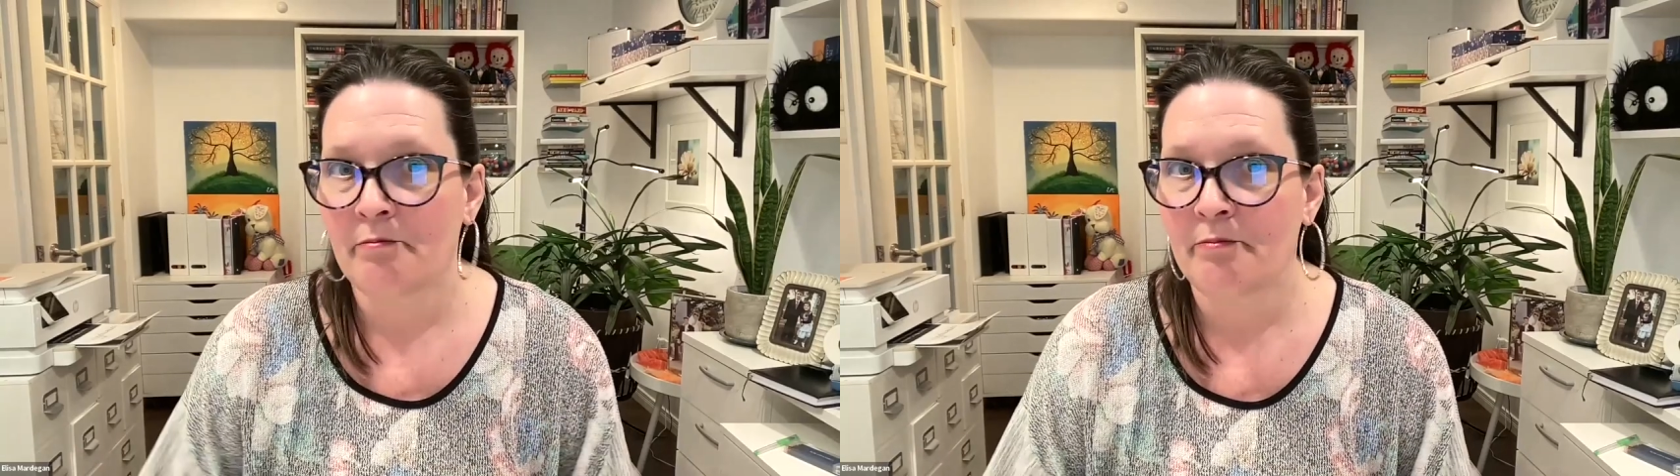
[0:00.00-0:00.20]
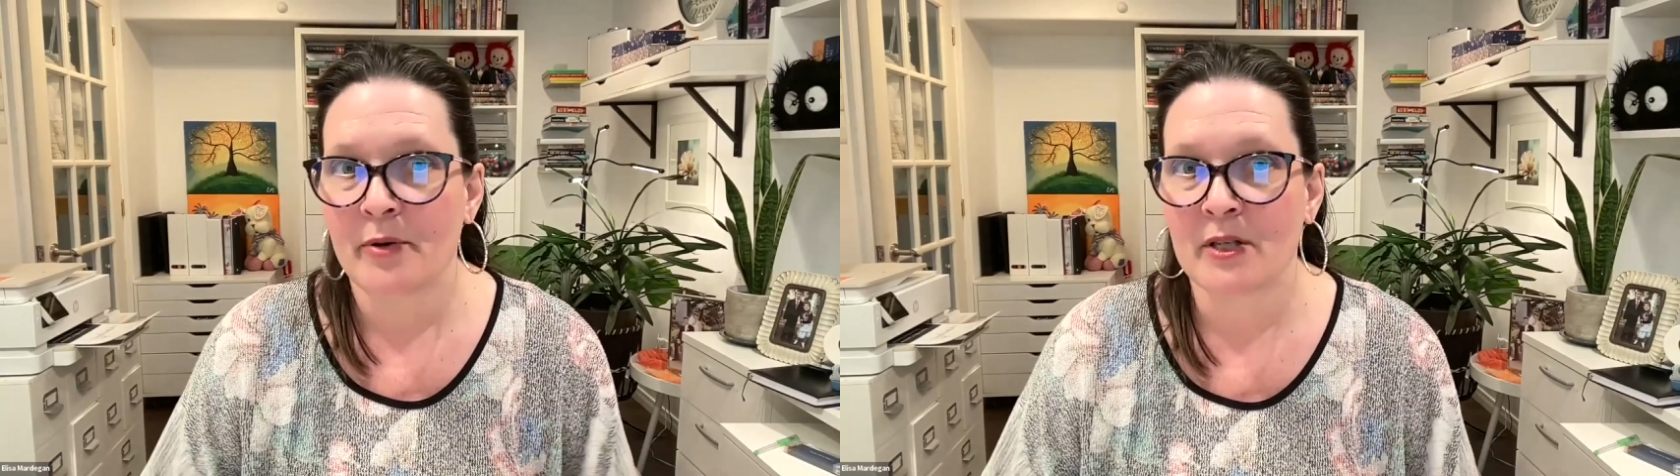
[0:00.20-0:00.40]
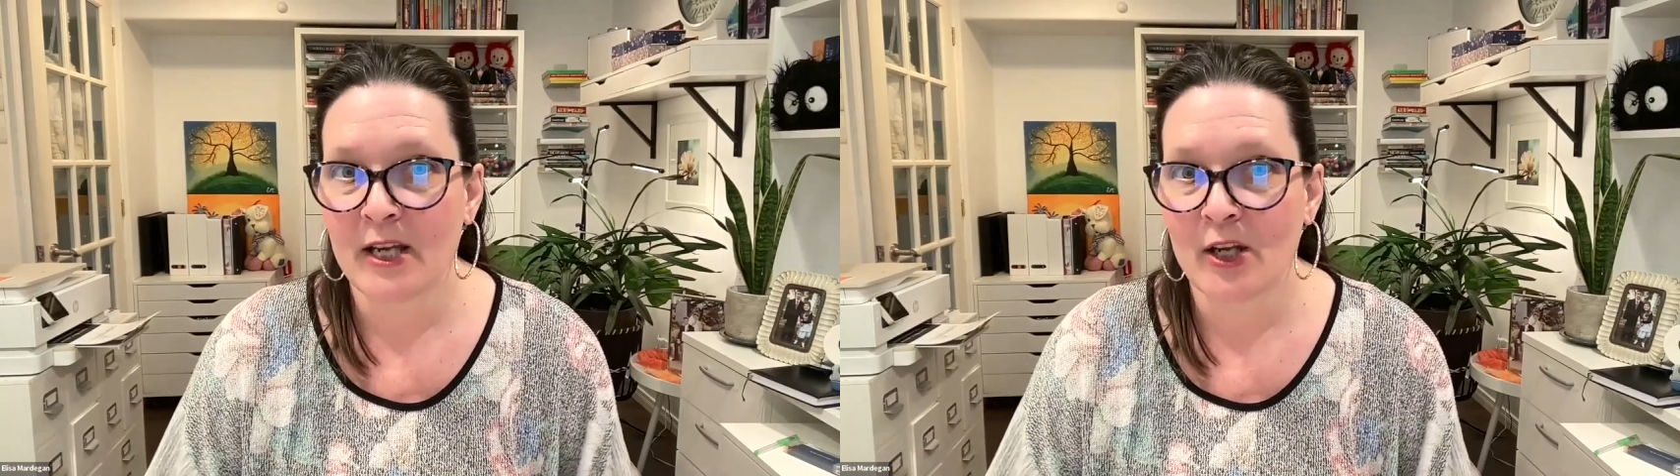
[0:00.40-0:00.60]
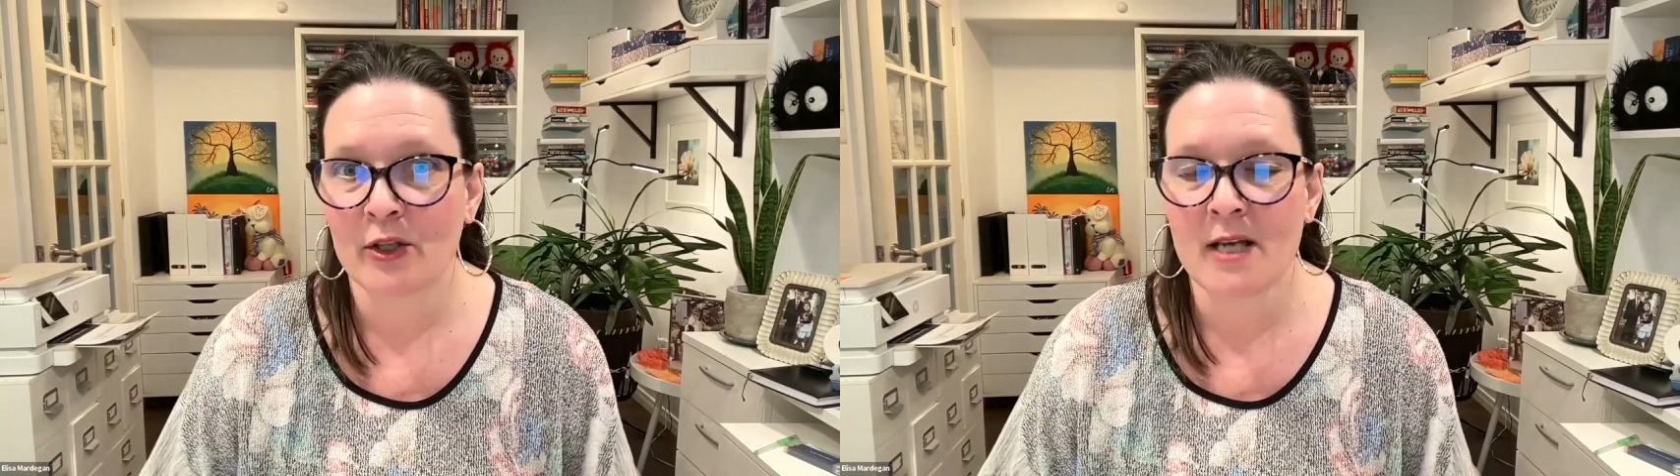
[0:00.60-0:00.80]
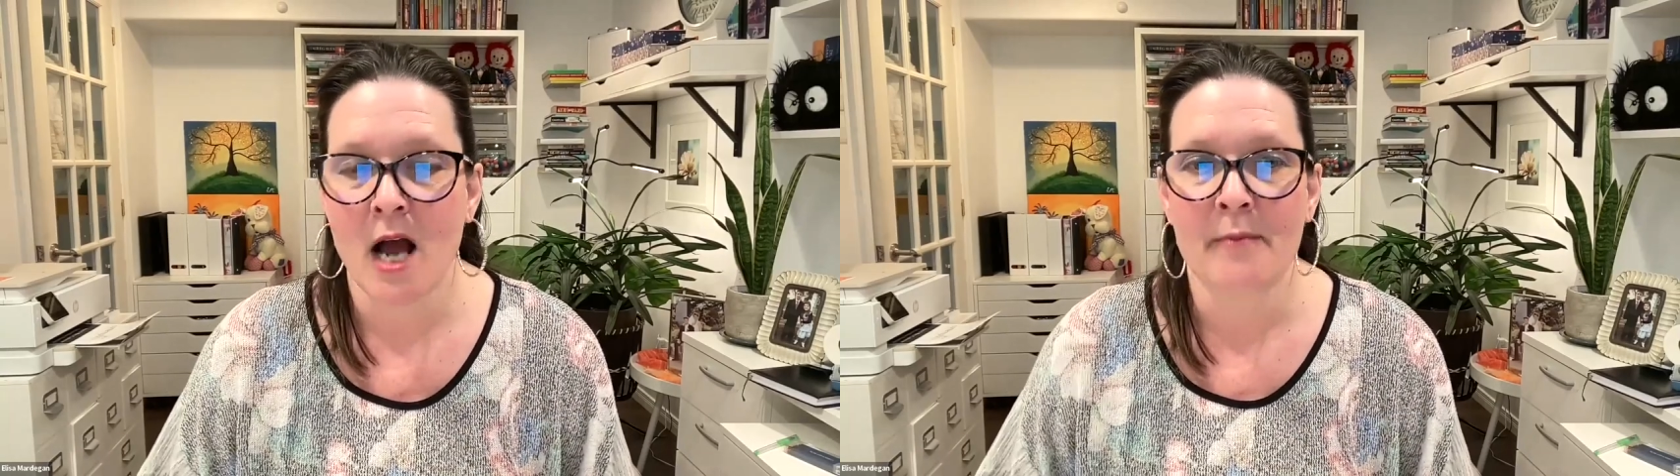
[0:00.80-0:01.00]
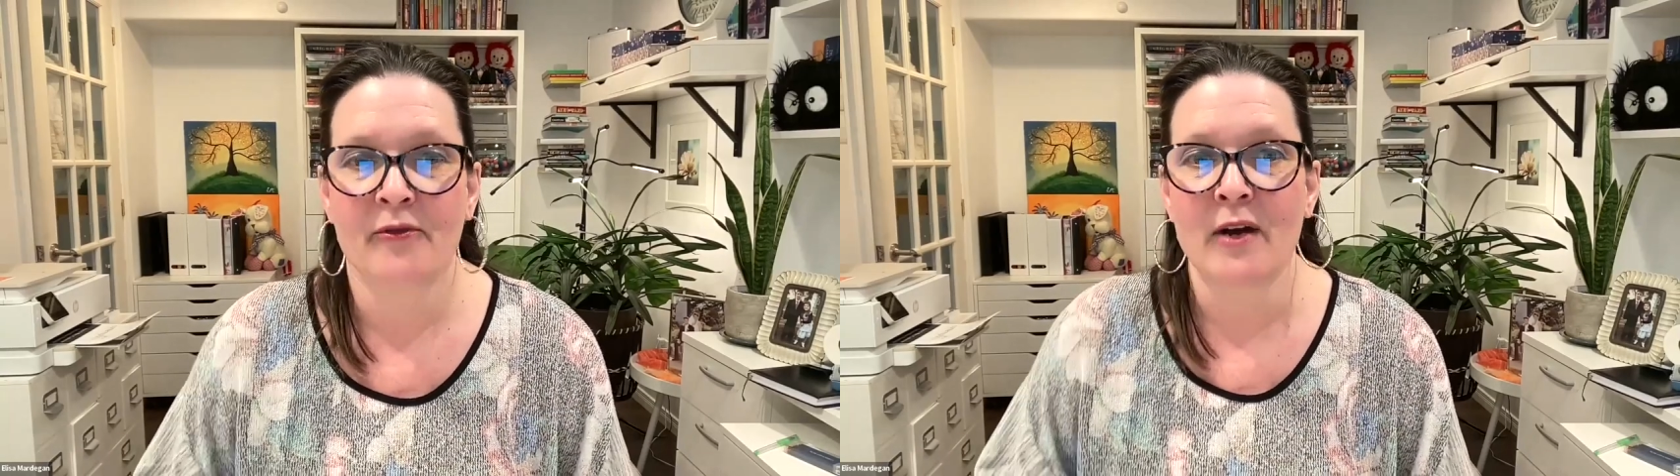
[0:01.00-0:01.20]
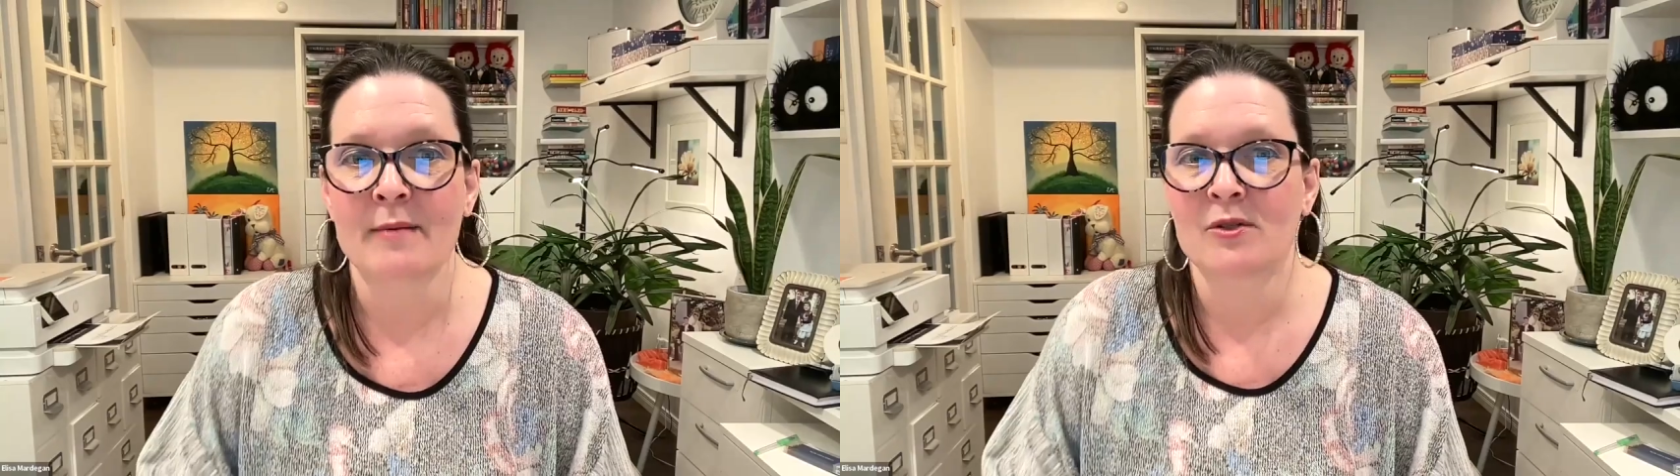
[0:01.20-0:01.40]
particular time frame.